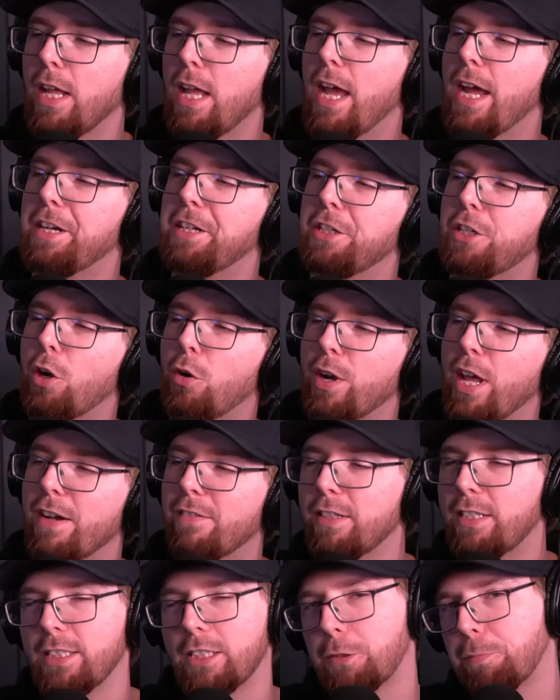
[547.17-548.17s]
and you don't have
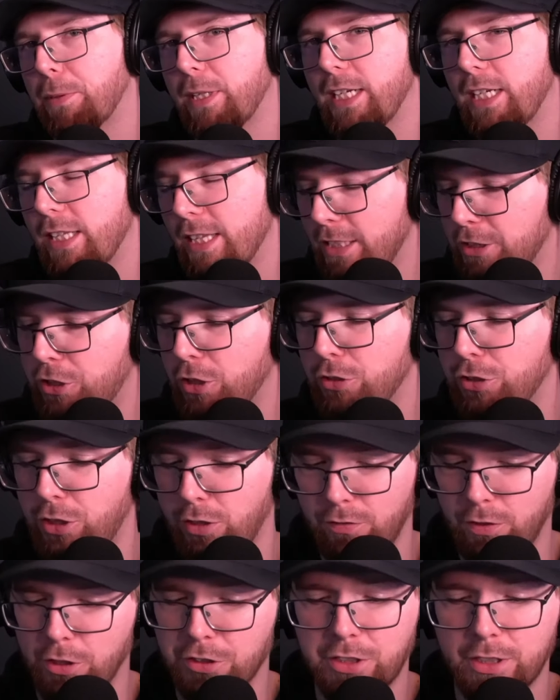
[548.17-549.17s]
a display that shows your
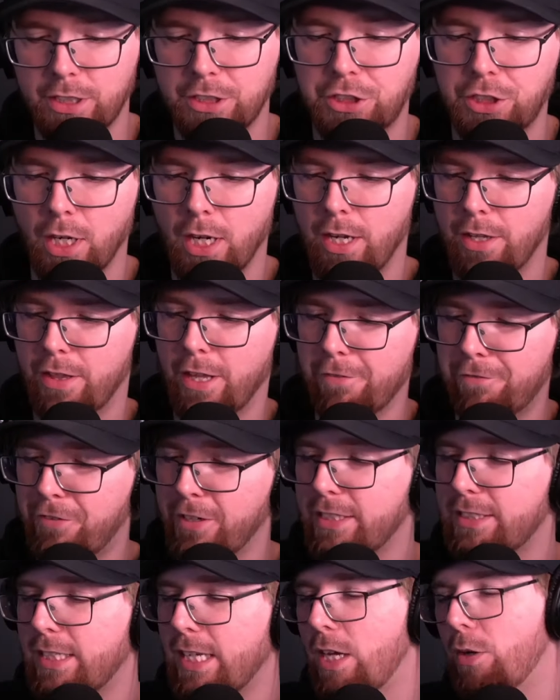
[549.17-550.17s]
voltage. They
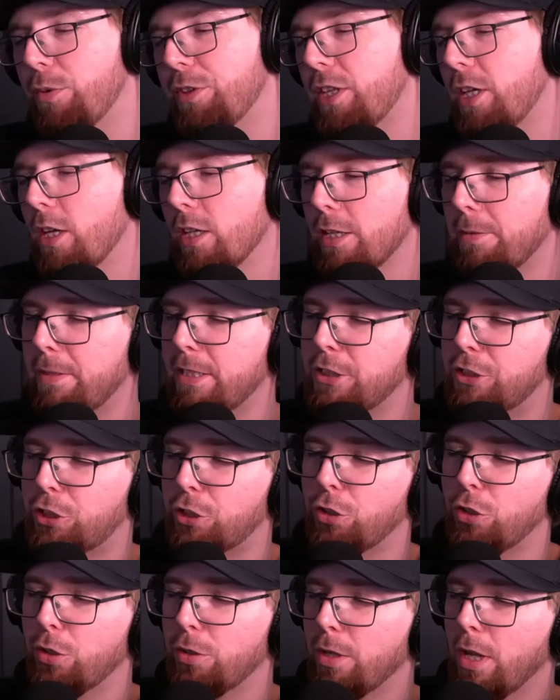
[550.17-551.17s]
fixed that with the Unlimited
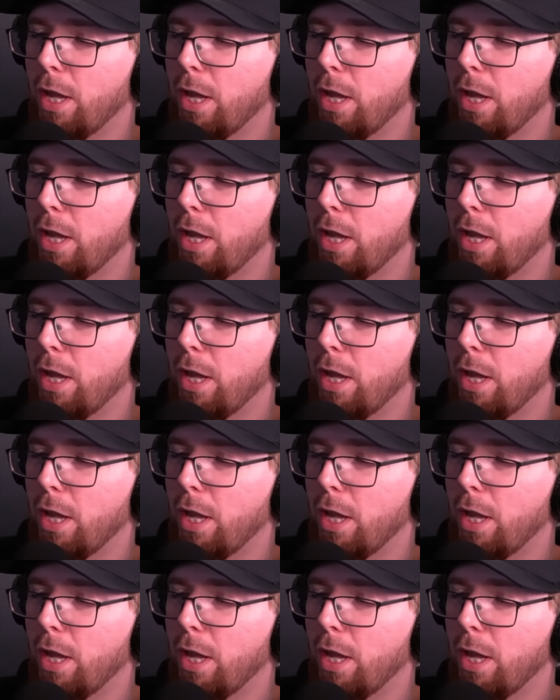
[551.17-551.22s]
two,